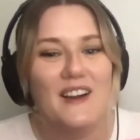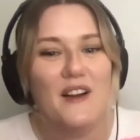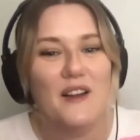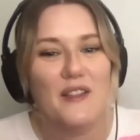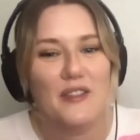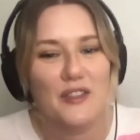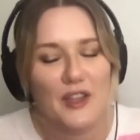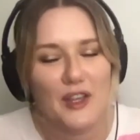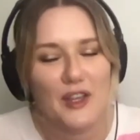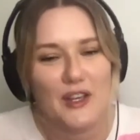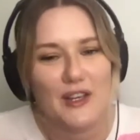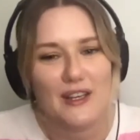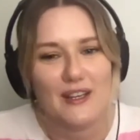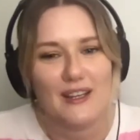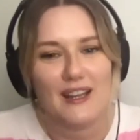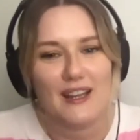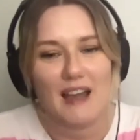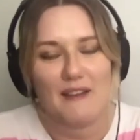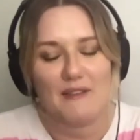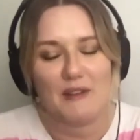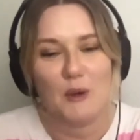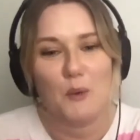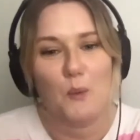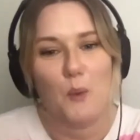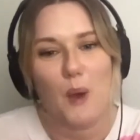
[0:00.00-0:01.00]
than
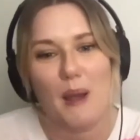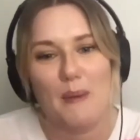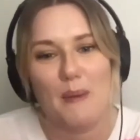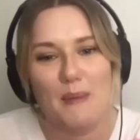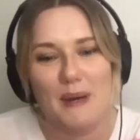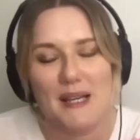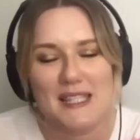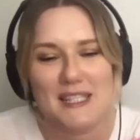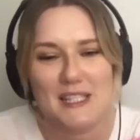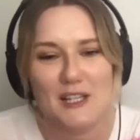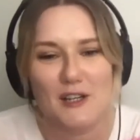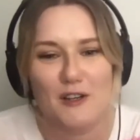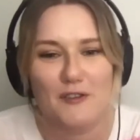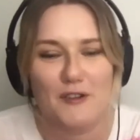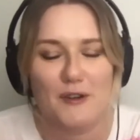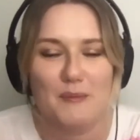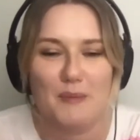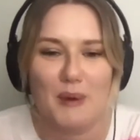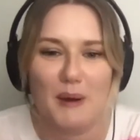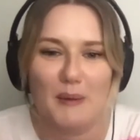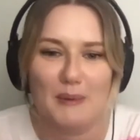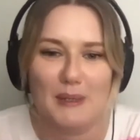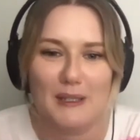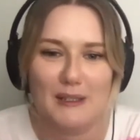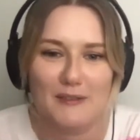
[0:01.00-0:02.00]
having wet myself in
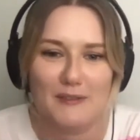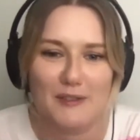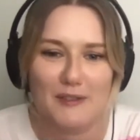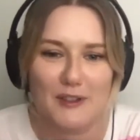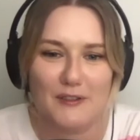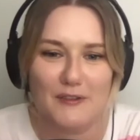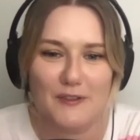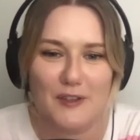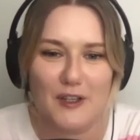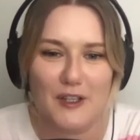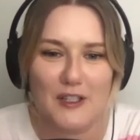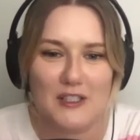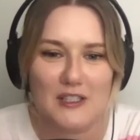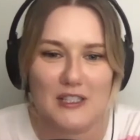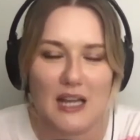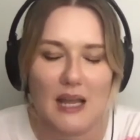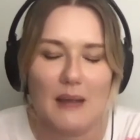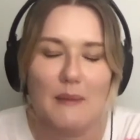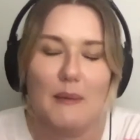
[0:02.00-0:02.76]
public for the first time.